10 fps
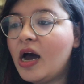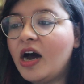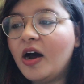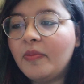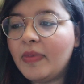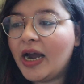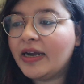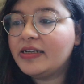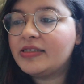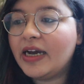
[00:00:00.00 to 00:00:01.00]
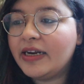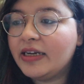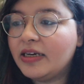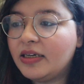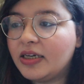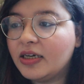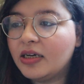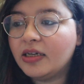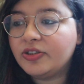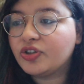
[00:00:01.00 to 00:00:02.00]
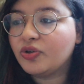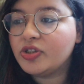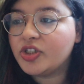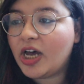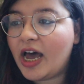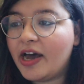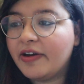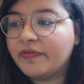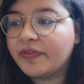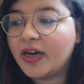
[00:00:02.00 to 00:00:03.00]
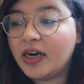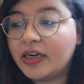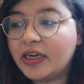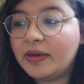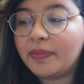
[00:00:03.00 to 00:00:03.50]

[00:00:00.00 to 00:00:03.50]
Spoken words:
I decided to just also have country